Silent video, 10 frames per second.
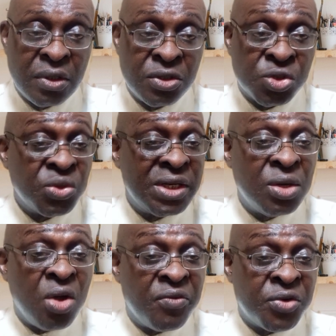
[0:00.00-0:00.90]
So
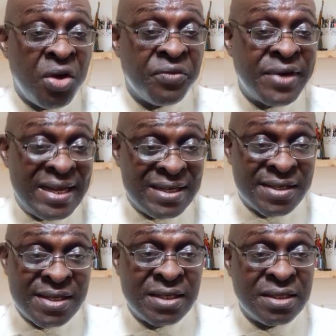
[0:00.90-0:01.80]
the governor of Niger
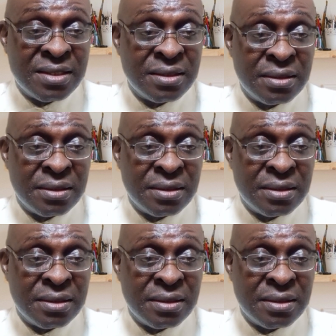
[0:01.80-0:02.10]
State